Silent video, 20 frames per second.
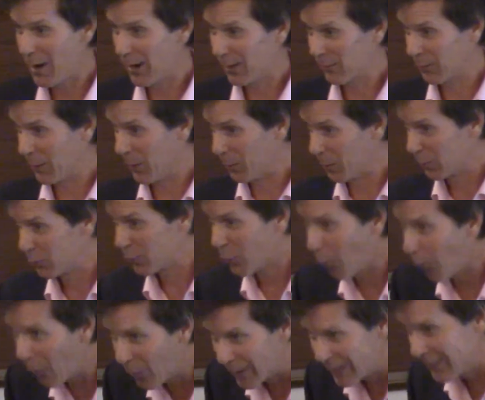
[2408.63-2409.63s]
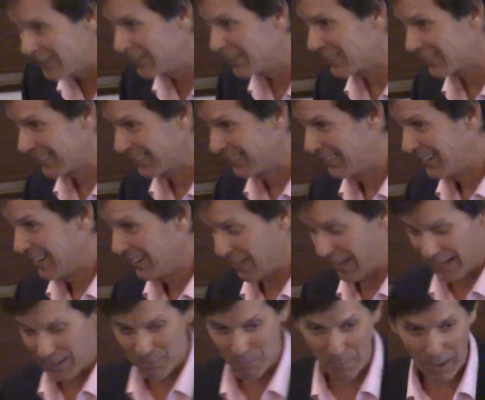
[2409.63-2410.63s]
There were toys like
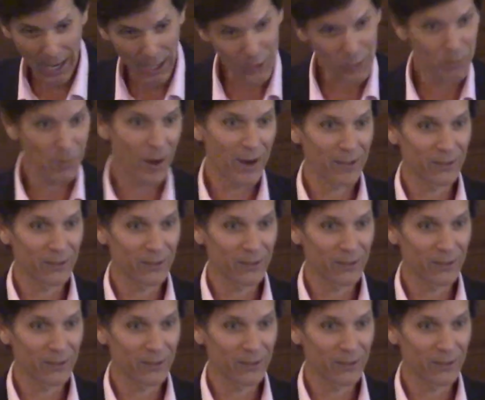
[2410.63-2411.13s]
matchbox